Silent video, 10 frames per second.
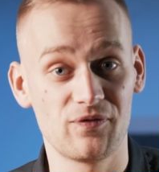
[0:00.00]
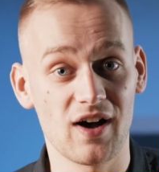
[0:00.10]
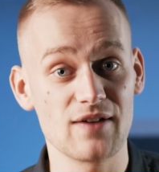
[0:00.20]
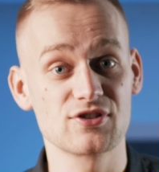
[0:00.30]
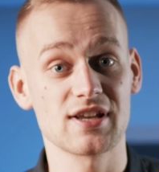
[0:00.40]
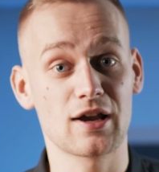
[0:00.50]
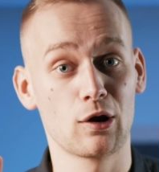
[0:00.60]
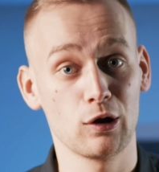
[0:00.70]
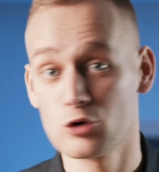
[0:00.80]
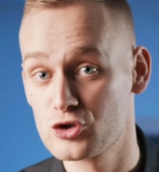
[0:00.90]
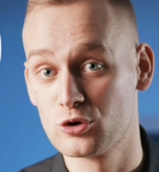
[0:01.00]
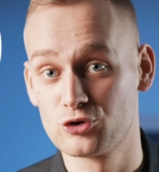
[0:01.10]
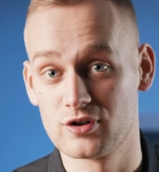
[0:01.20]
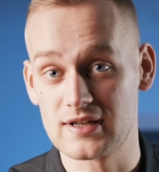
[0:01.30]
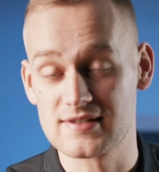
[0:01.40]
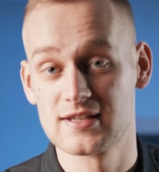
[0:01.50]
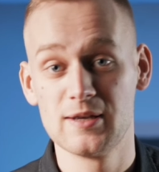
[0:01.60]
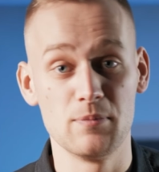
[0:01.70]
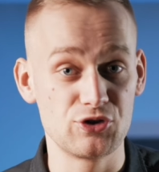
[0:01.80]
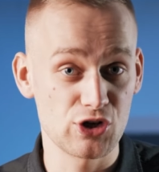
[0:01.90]
five psychological tricks
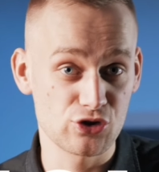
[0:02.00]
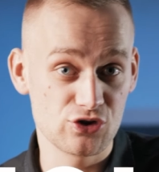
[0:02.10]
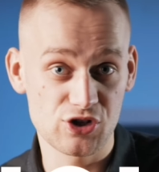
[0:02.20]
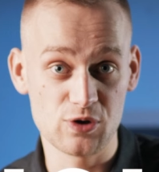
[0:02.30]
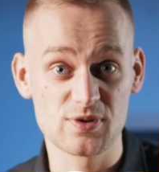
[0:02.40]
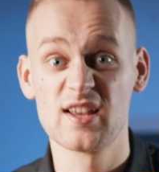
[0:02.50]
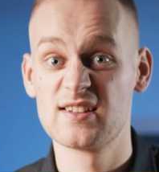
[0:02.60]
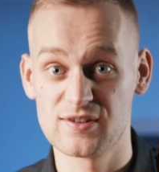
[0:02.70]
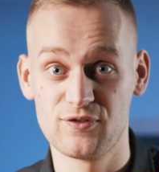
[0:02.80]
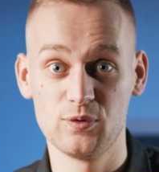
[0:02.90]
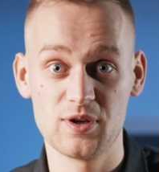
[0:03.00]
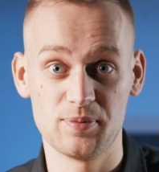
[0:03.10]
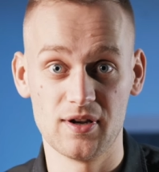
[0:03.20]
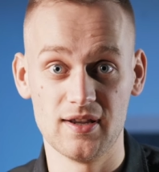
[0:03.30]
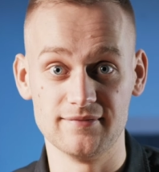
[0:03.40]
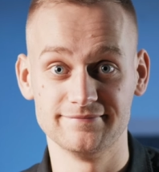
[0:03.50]
magicians use to fool your brain.